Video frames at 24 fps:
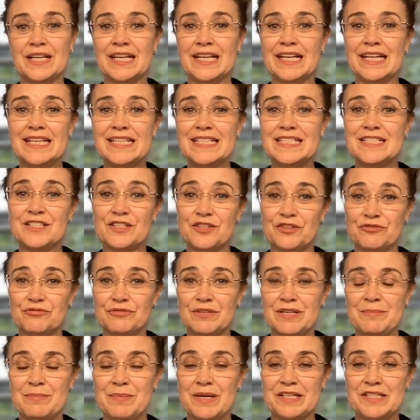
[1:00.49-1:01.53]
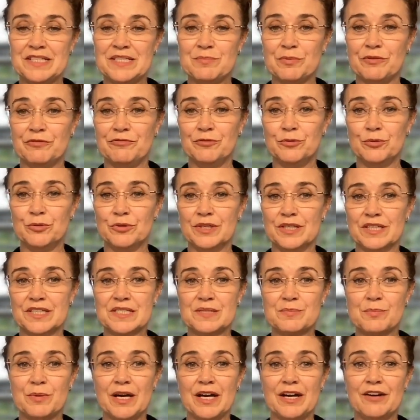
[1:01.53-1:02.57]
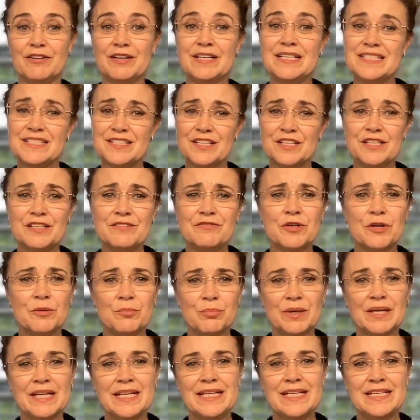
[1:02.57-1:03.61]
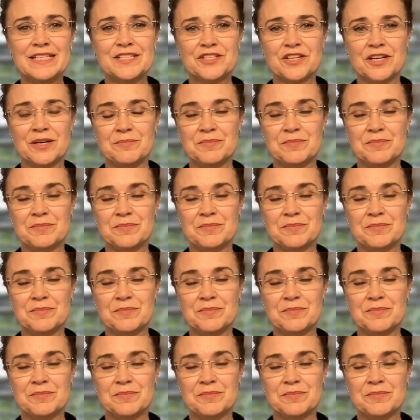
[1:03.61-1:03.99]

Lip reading: least 3 months before expiry, so you've got plenty of time